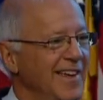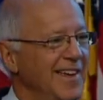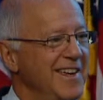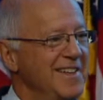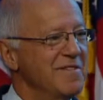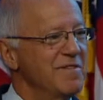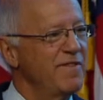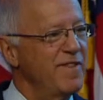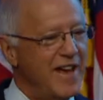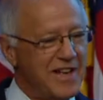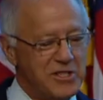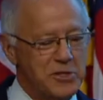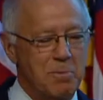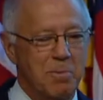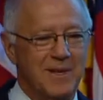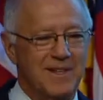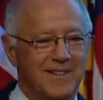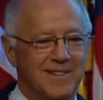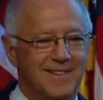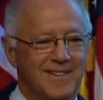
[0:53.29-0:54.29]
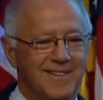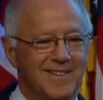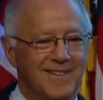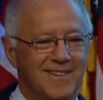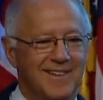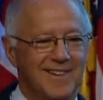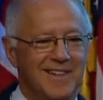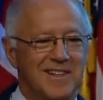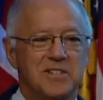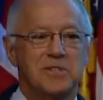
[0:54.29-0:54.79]
Investment
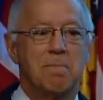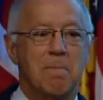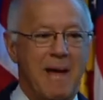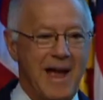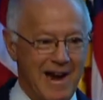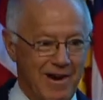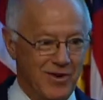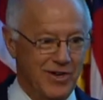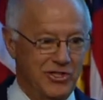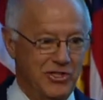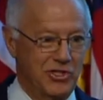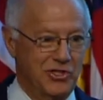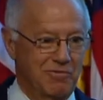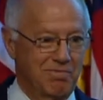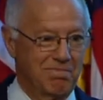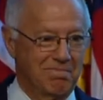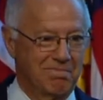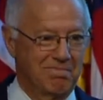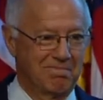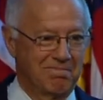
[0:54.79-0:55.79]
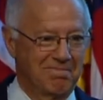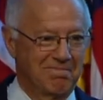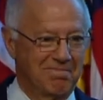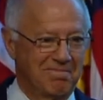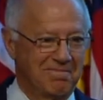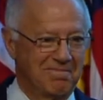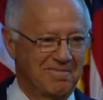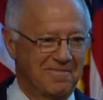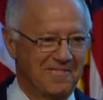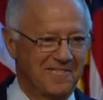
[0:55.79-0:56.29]
is marriage.
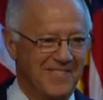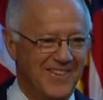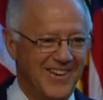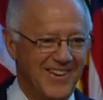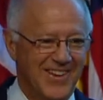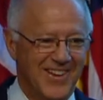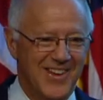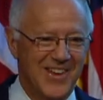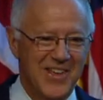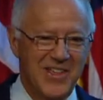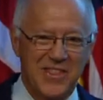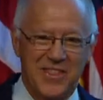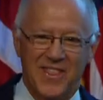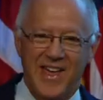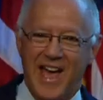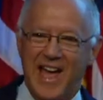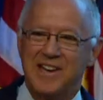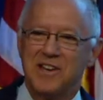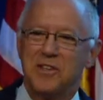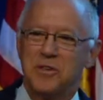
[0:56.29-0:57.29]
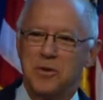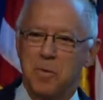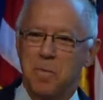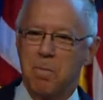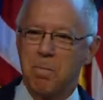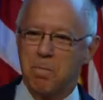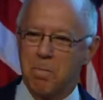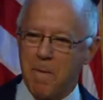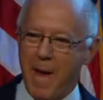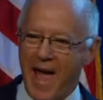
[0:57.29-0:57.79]
That you
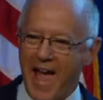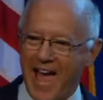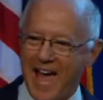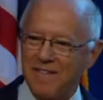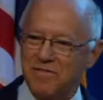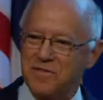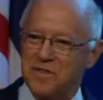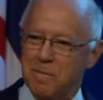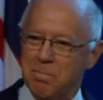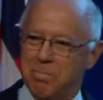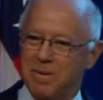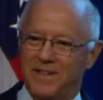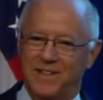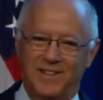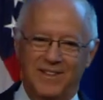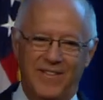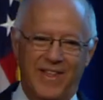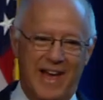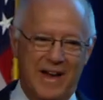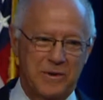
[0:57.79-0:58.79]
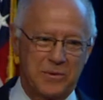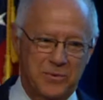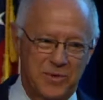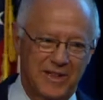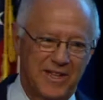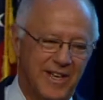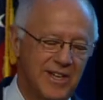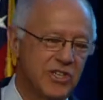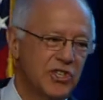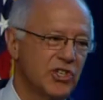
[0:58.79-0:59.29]
have to build that
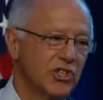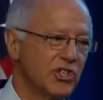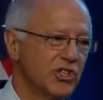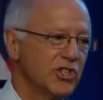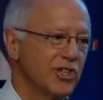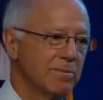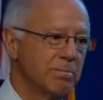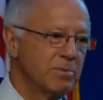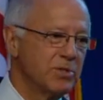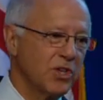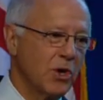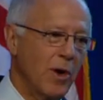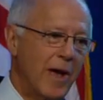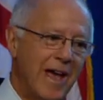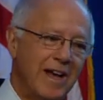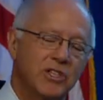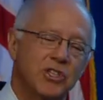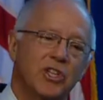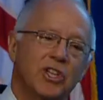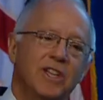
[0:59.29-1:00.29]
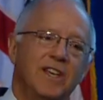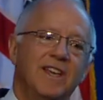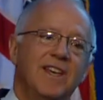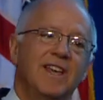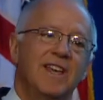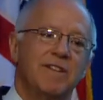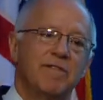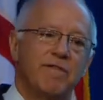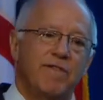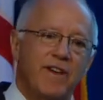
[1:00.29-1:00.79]
relationship. So actually,
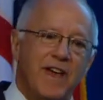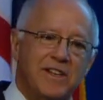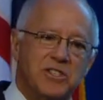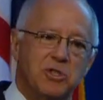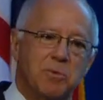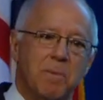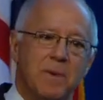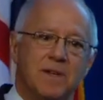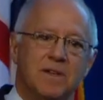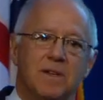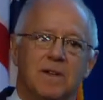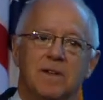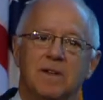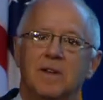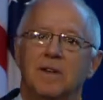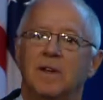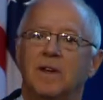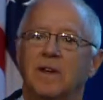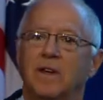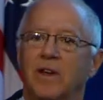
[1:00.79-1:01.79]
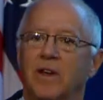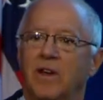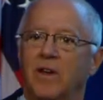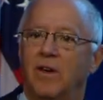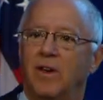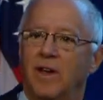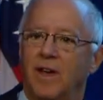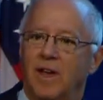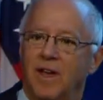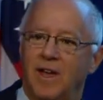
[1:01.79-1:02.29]
investment
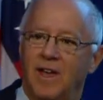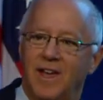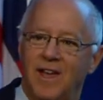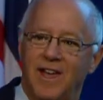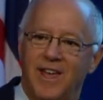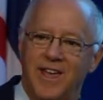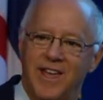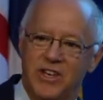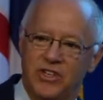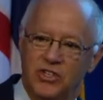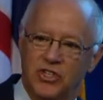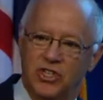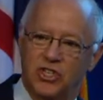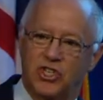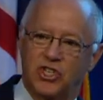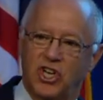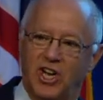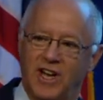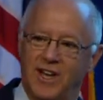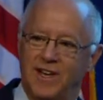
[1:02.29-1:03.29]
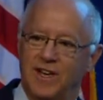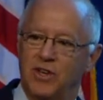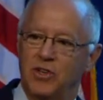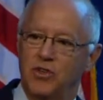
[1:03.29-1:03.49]
into China,